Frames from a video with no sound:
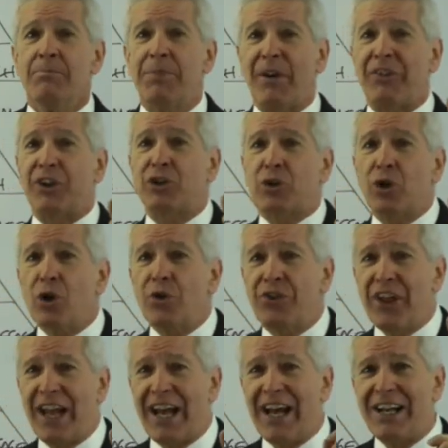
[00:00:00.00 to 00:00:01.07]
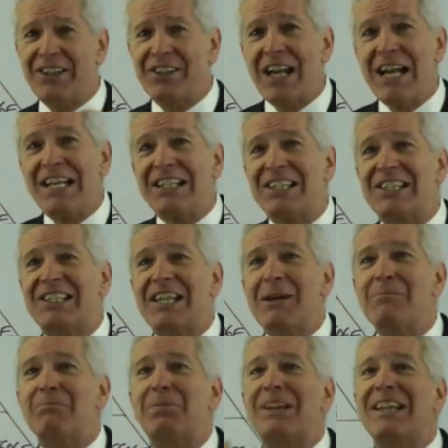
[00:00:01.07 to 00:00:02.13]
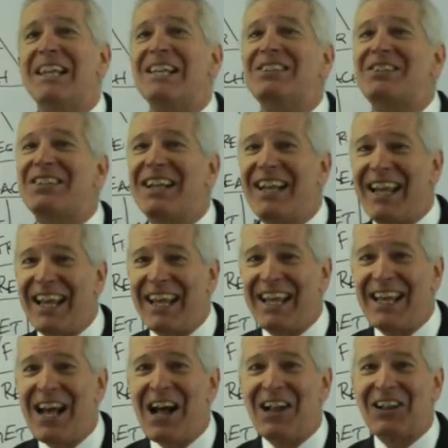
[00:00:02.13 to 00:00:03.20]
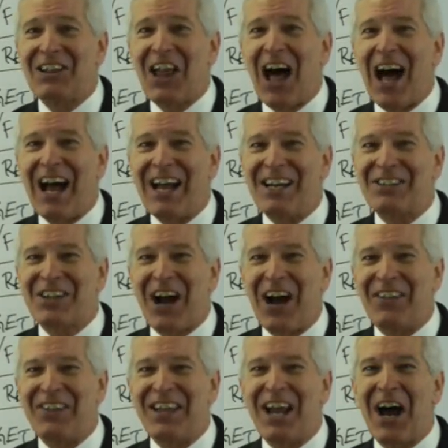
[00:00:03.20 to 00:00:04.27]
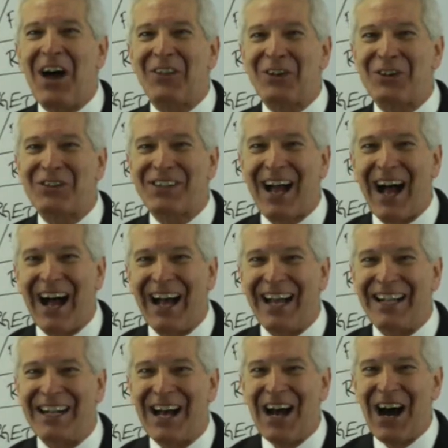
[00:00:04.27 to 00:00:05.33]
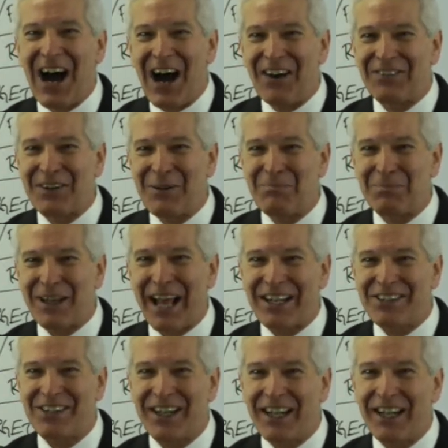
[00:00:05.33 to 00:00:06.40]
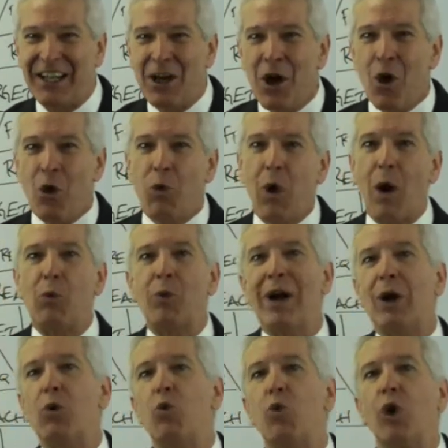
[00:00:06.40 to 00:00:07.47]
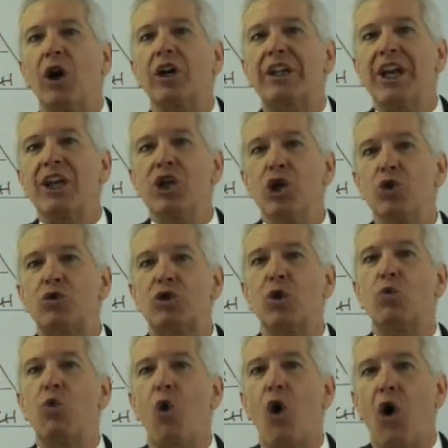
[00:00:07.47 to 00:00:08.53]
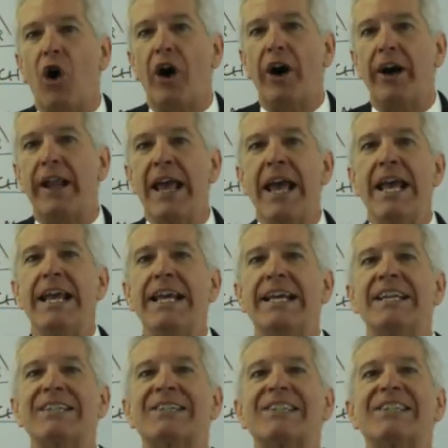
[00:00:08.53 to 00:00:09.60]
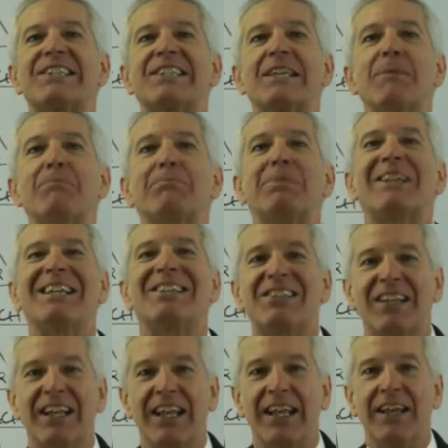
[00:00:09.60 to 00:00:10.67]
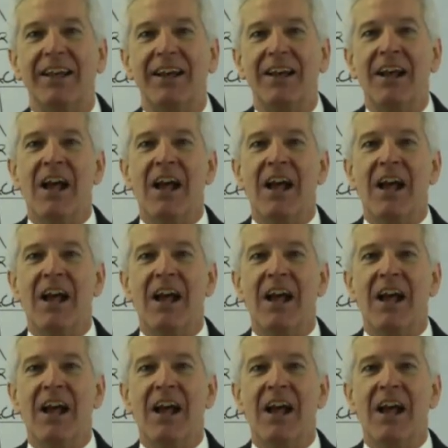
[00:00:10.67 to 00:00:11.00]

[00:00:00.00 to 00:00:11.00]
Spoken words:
But the truth is, simplicity lies on the other side of complexity. What we're working you toward is simplicity.